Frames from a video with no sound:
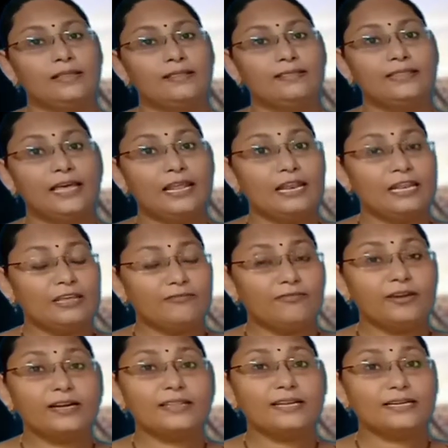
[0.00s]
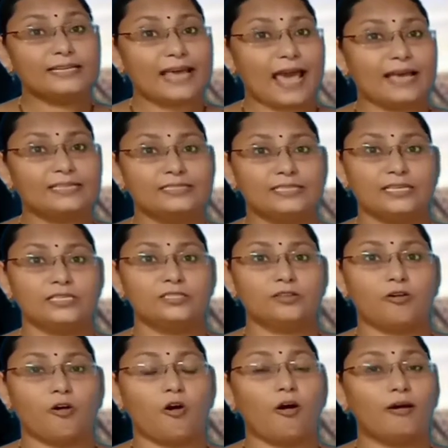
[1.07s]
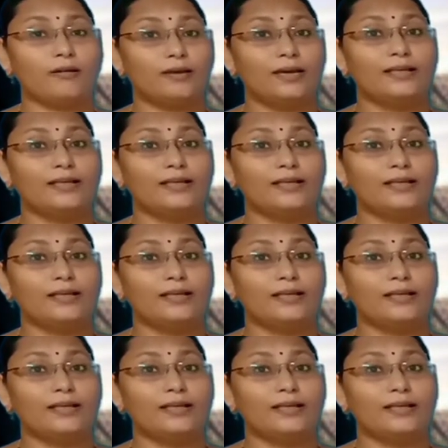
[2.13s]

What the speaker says: They levied the taxes or